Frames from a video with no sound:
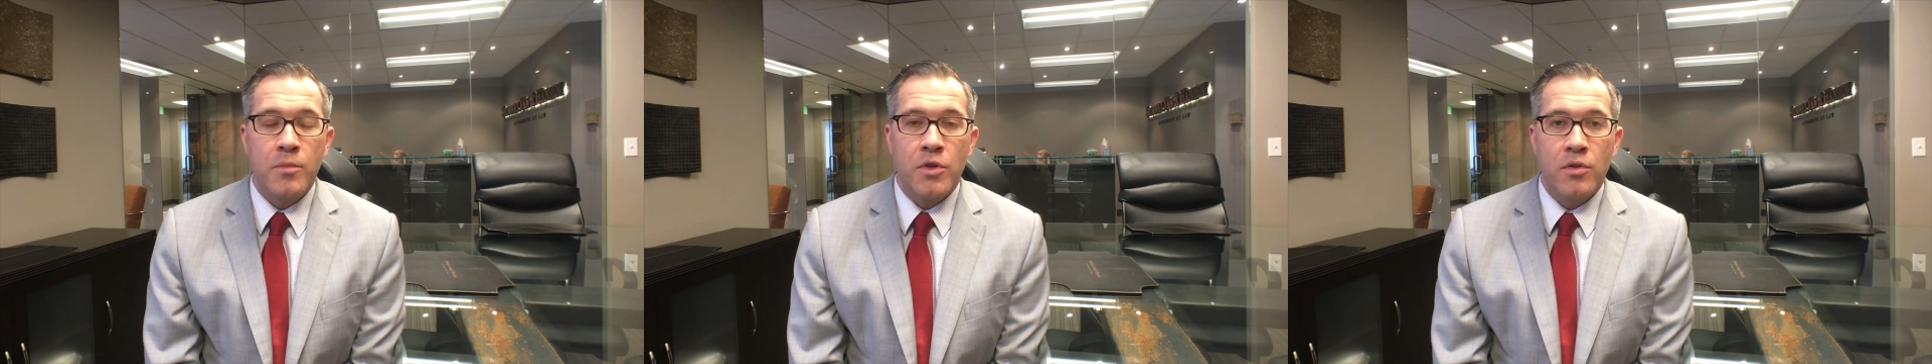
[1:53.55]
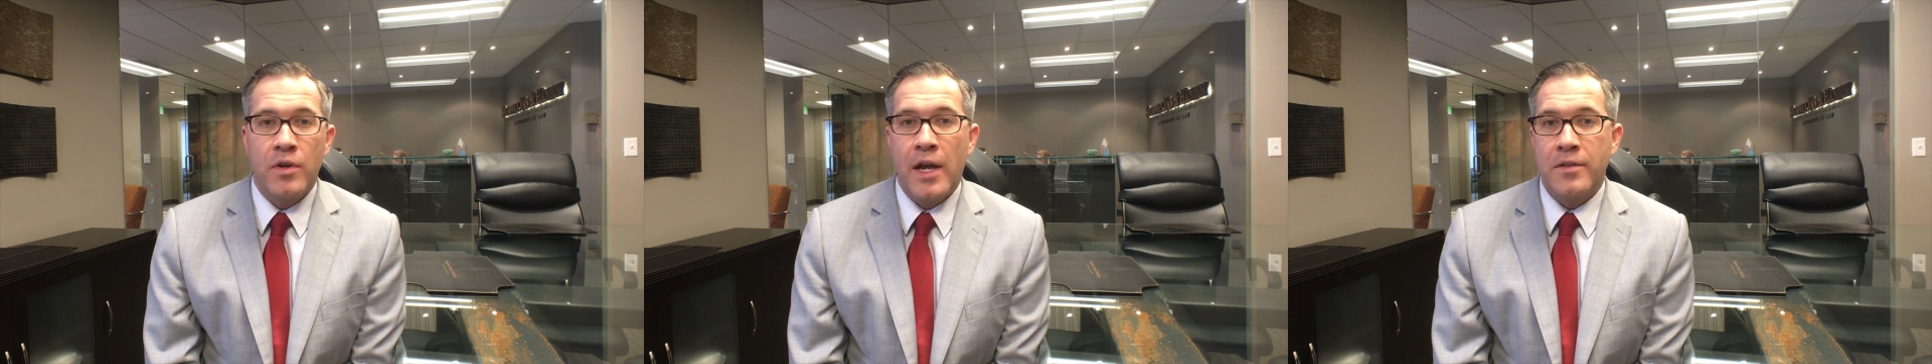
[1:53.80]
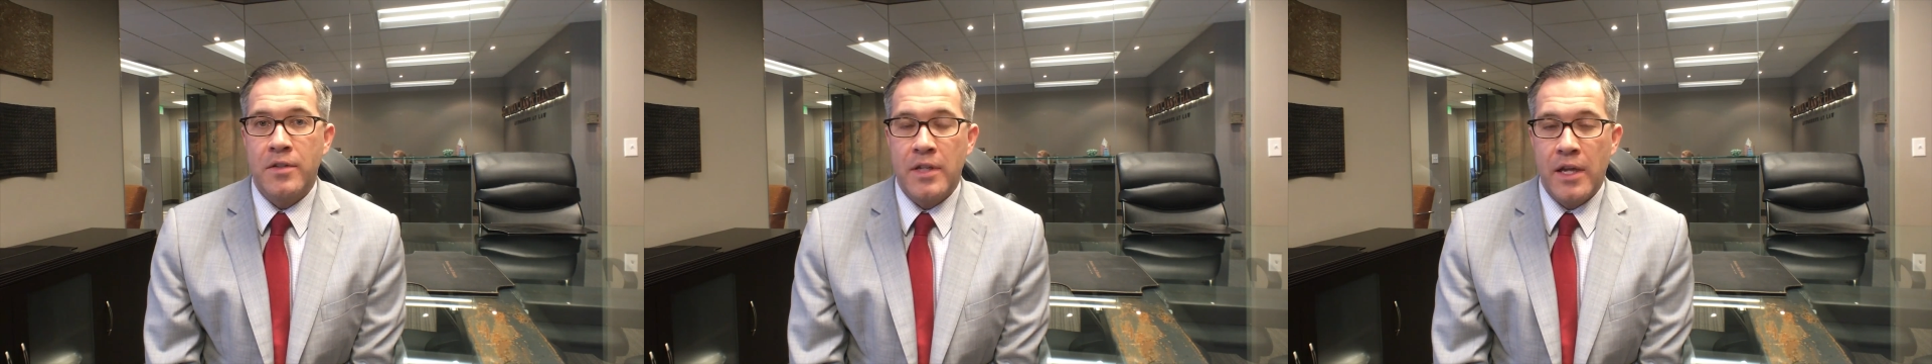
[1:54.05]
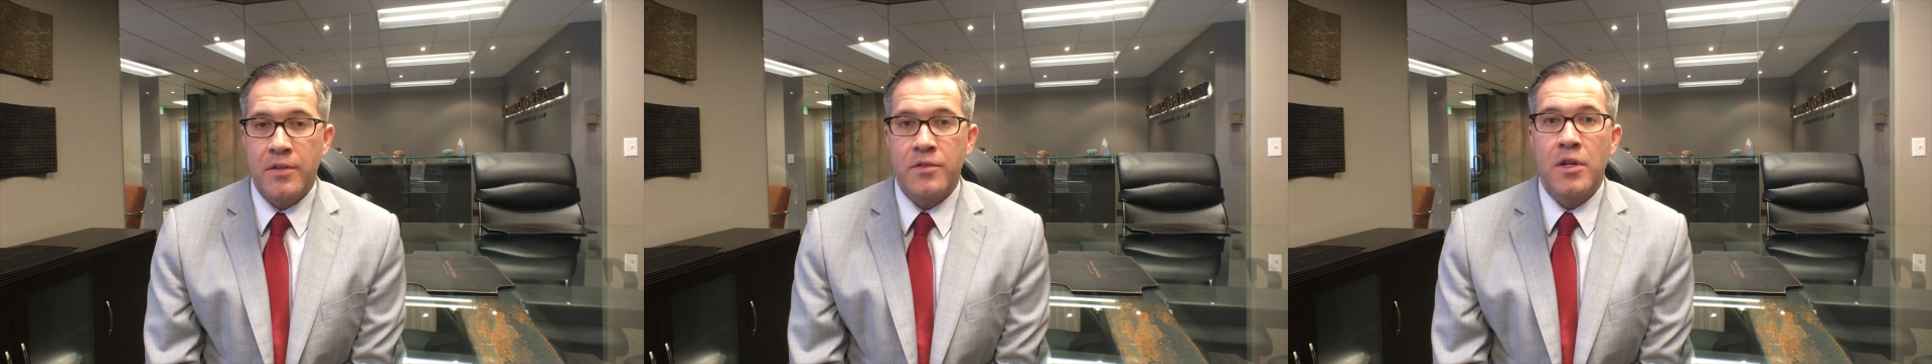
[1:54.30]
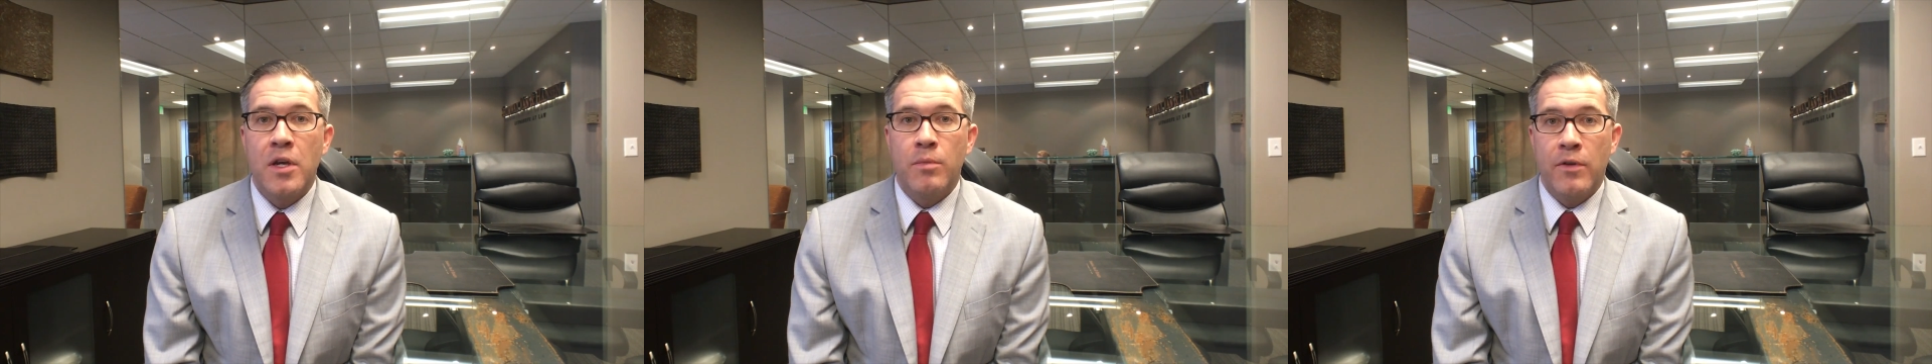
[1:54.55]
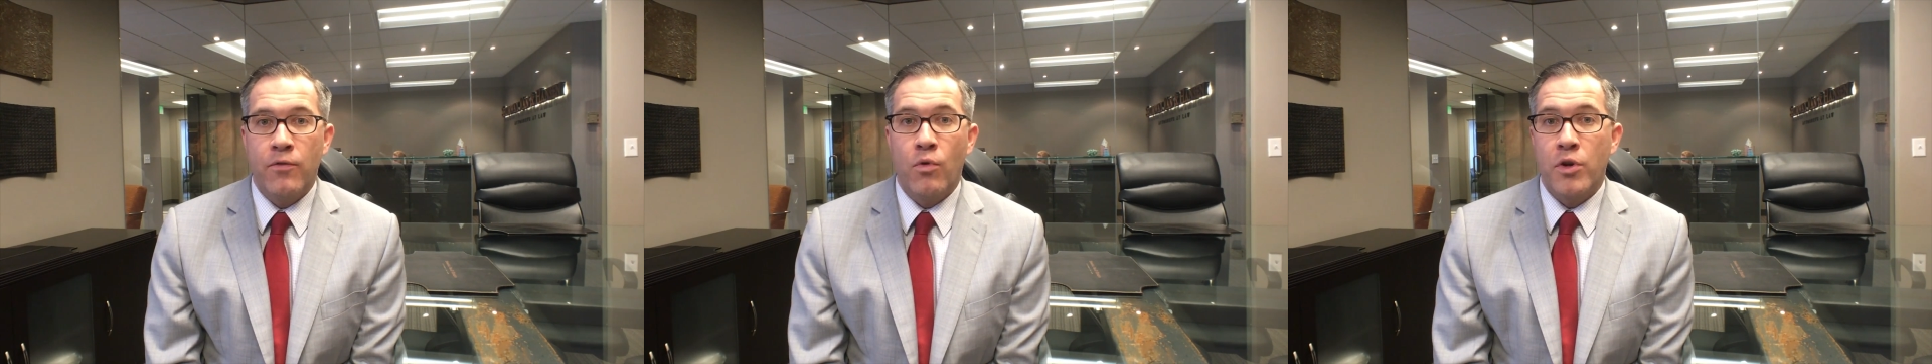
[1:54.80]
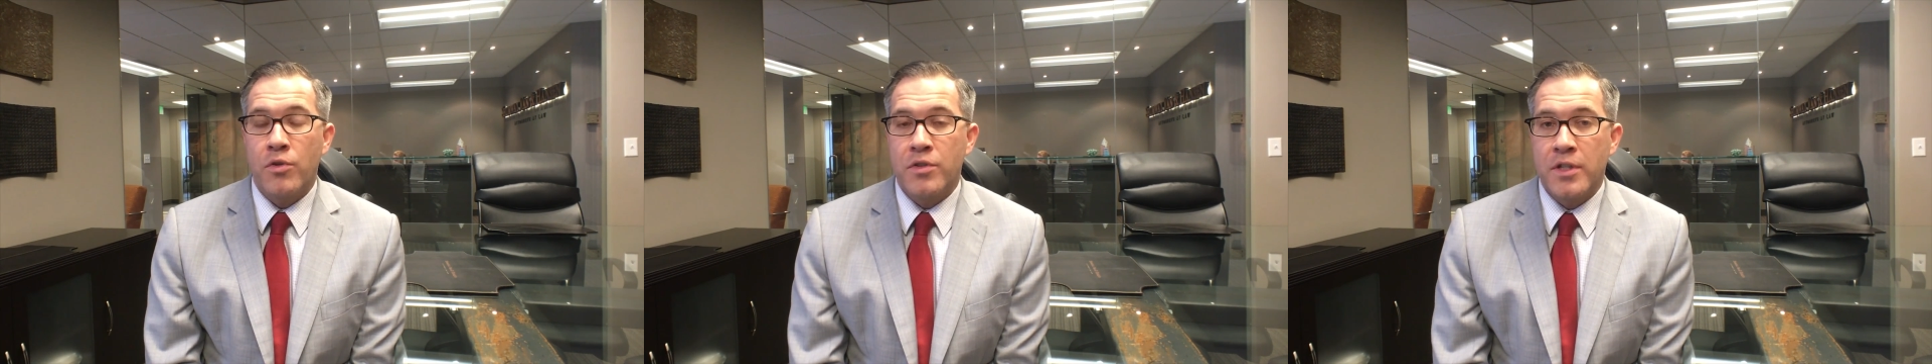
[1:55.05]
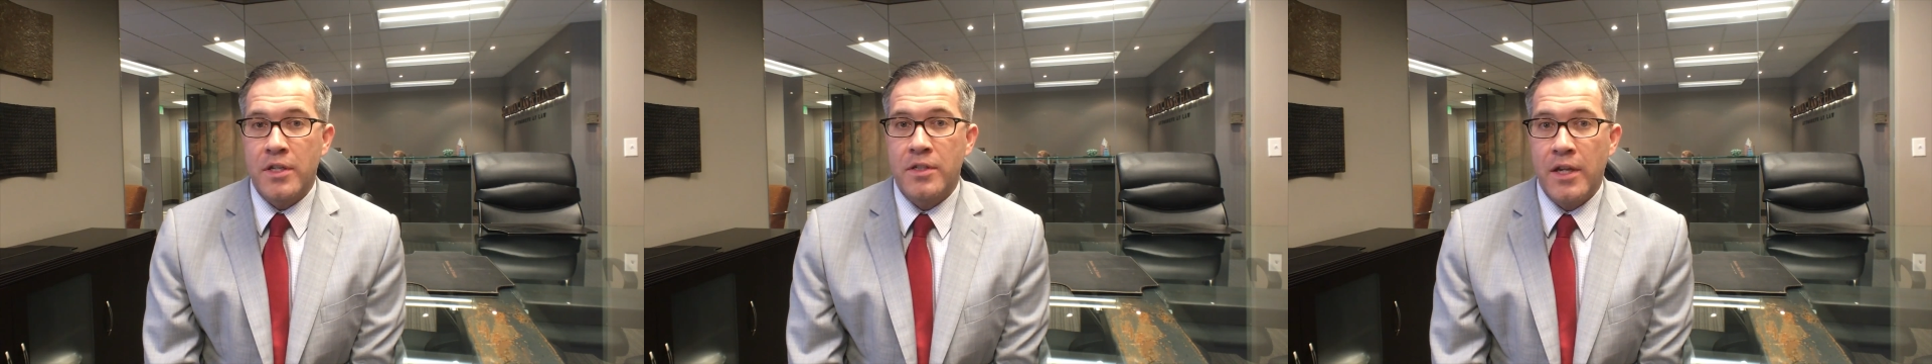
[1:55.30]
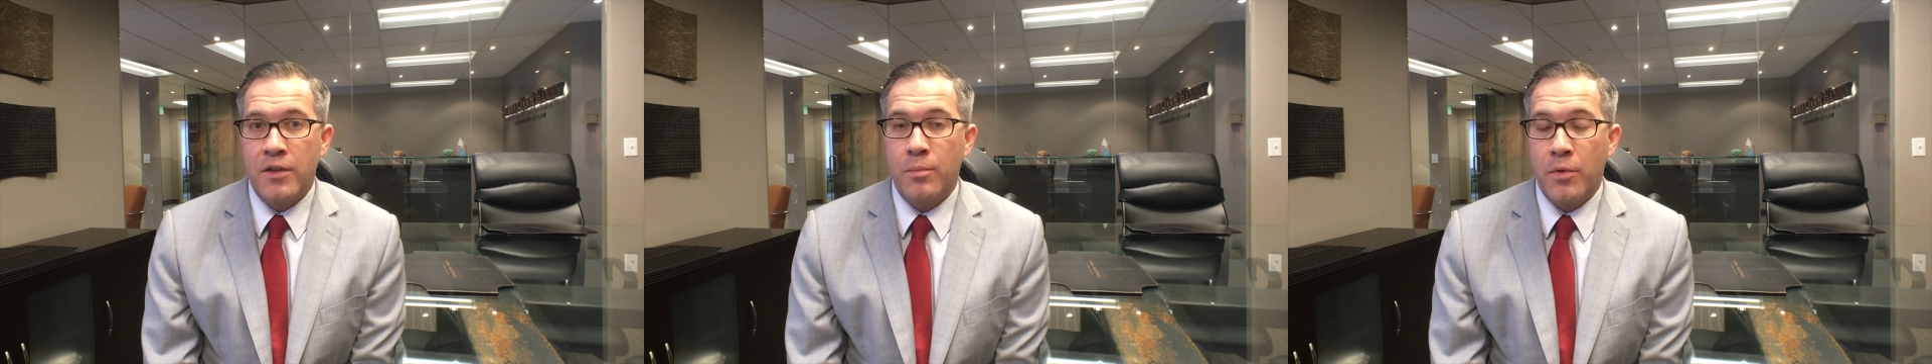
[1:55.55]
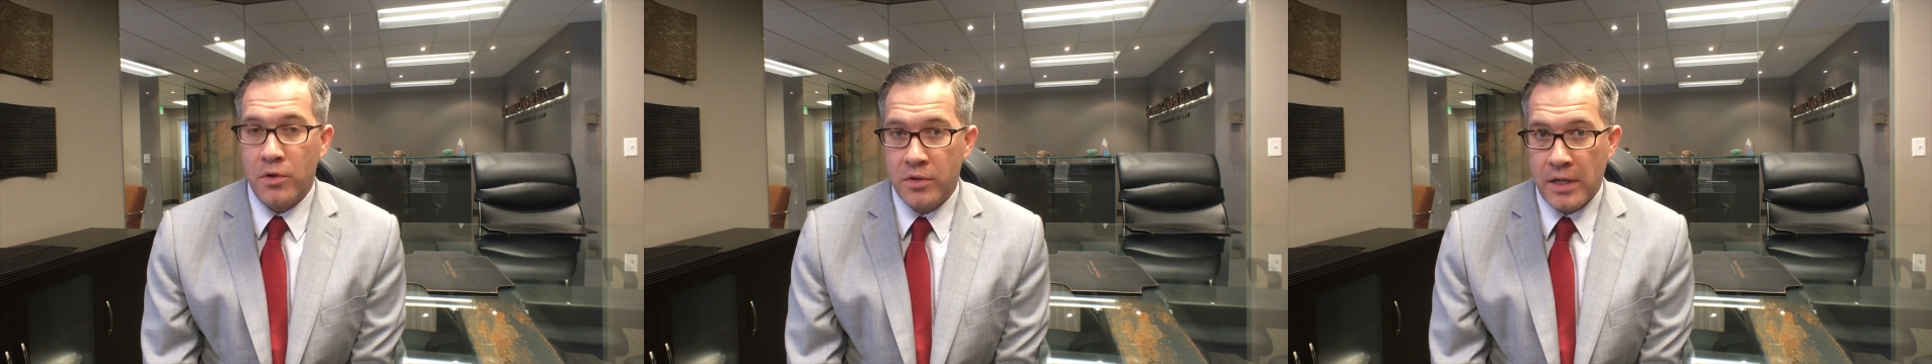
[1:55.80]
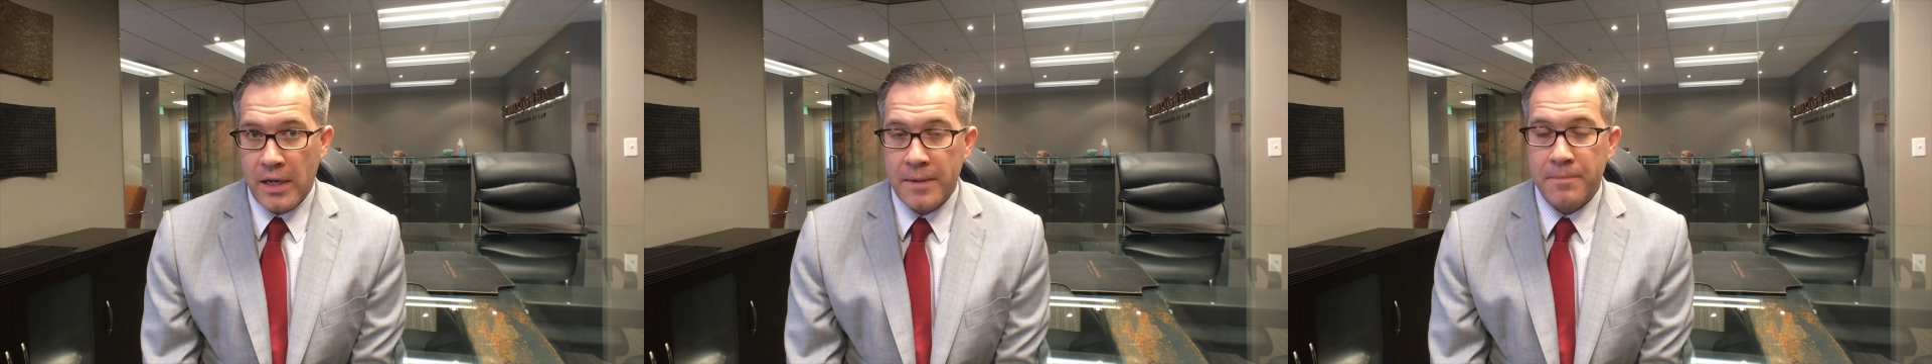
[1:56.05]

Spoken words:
to the United States before your 16th birthday.